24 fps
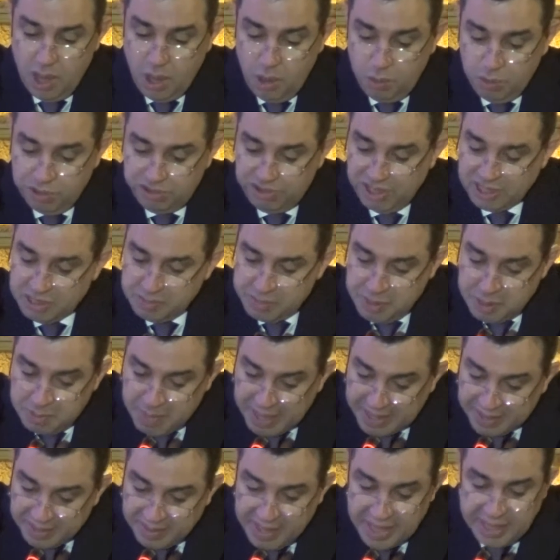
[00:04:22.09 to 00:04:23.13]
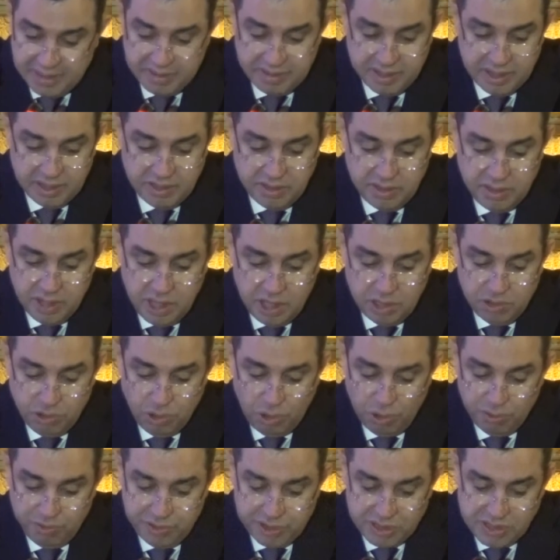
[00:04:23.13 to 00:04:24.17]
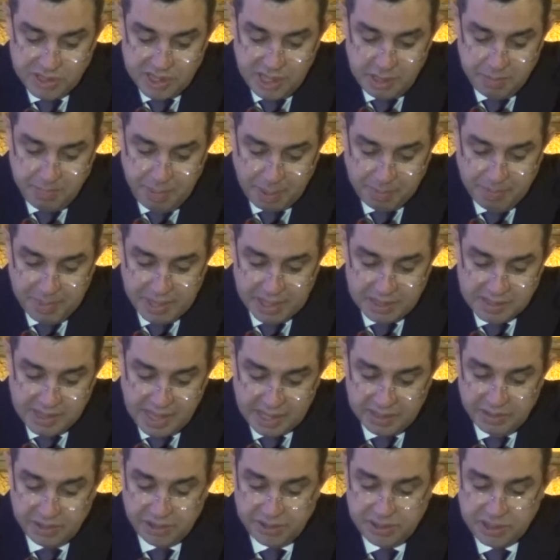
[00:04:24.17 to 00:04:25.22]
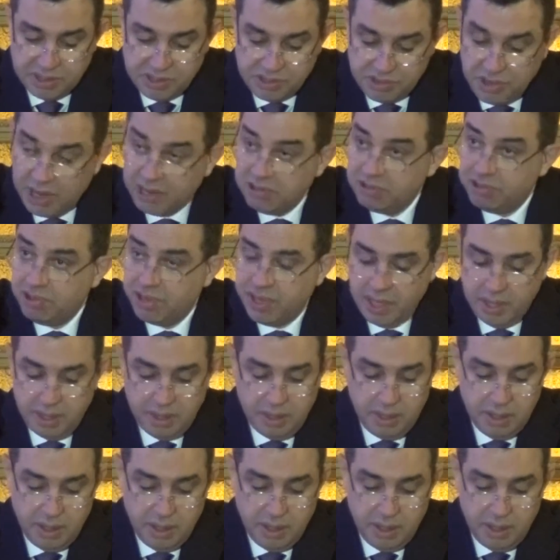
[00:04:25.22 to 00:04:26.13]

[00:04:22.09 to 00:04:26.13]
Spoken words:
which has been mandated to oversee public sector restructuring,